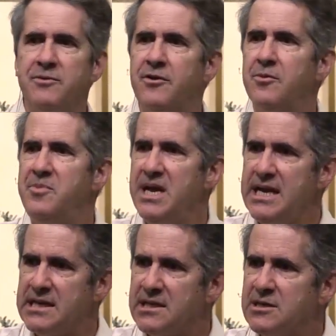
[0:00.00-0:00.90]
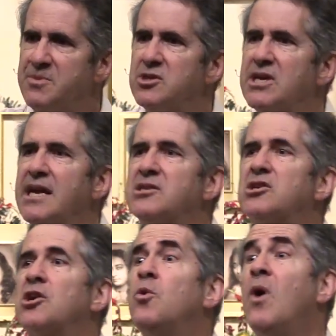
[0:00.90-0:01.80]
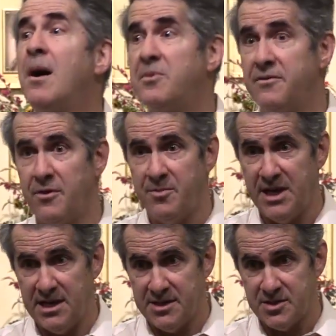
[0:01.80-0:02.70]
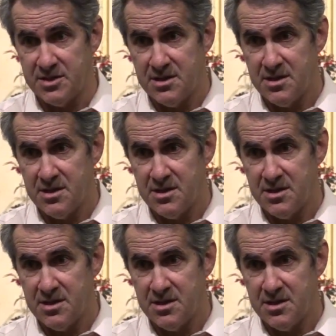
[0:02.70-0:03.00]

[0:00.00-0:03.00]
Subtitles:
of obedience has been changed to cooperative obedience,